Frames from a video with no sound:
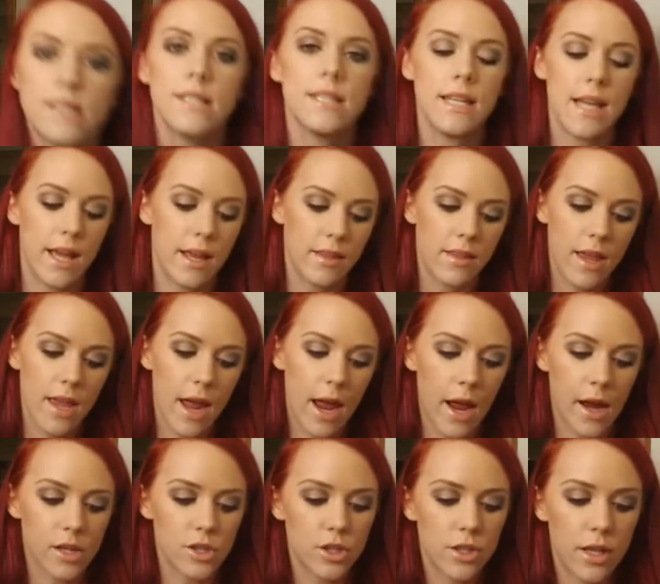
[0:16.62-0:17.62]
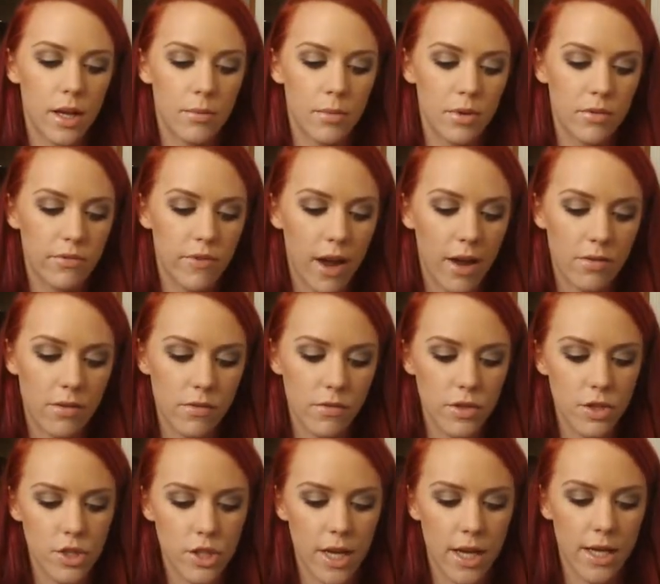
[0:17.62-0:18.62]
today. They actually come in five
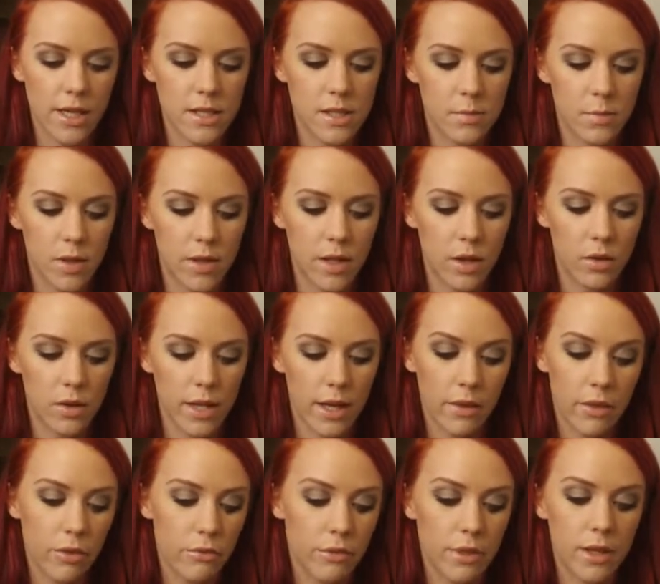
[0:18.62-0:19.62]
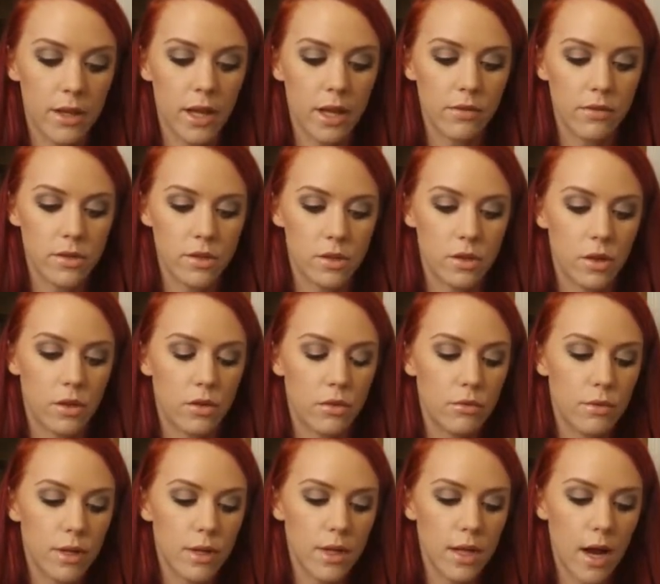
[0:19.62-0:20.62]
different shades, but they only had three left. So the
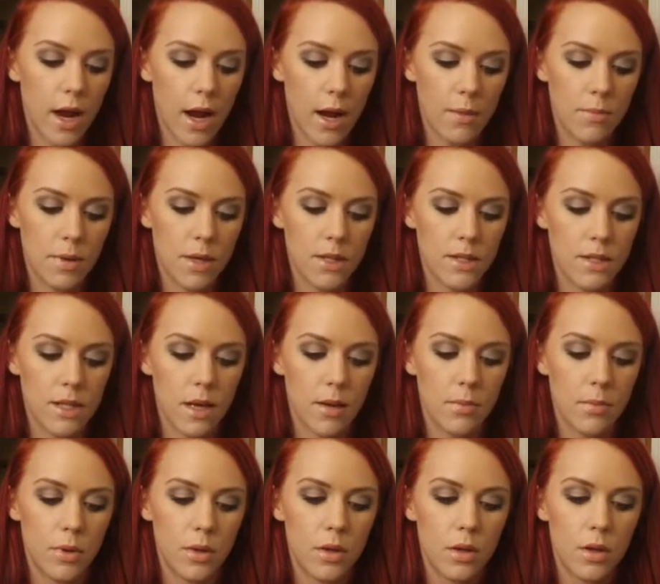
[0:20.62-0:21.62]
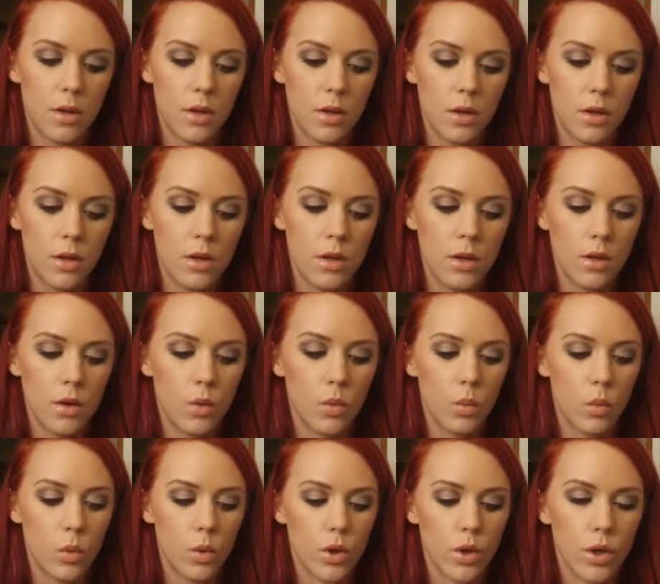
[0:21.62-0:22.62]
three that I picked up
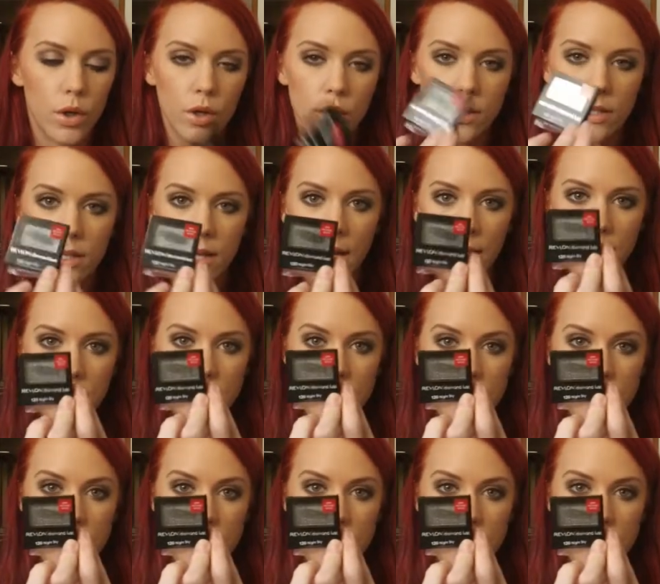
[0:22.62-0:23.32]
were Night